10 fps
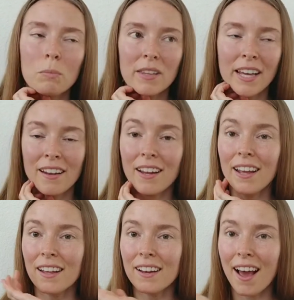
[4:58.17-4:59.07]
plan
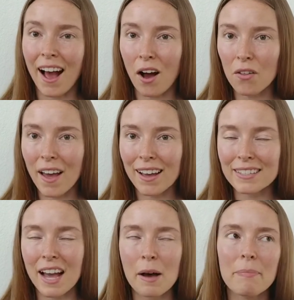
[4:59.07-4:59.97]
and how that
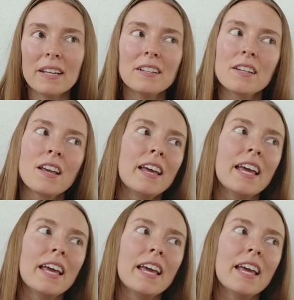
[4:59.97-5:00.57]
has happened